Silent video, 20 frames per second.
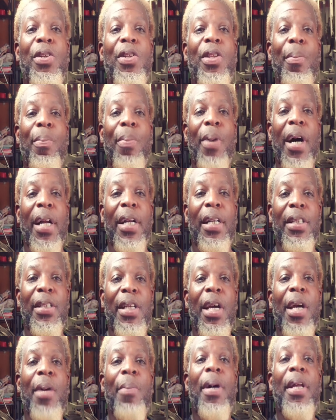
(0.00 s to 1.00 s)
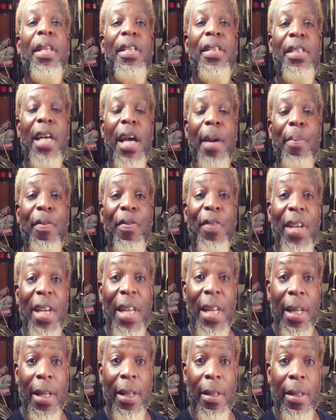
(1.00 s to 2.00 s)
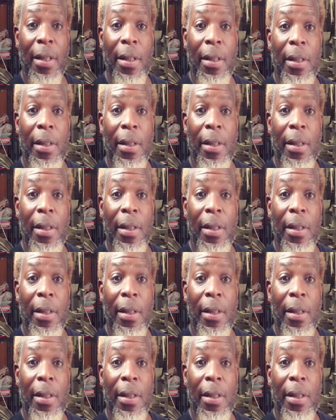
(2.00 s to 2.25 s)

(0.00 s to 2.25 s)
to their bodies by this type of eating.